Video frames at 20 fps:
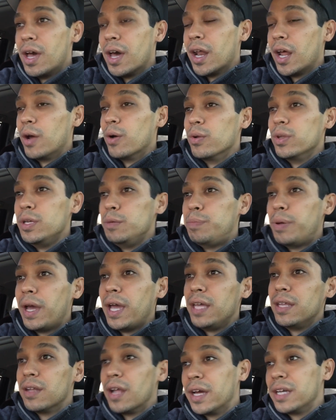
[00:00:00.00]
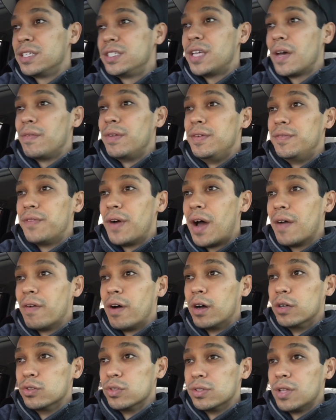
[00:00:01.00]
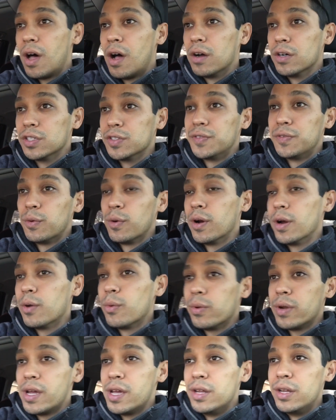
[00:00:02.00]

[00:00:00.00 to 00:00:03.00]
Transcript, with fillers: I only paid like $7,500 for it when I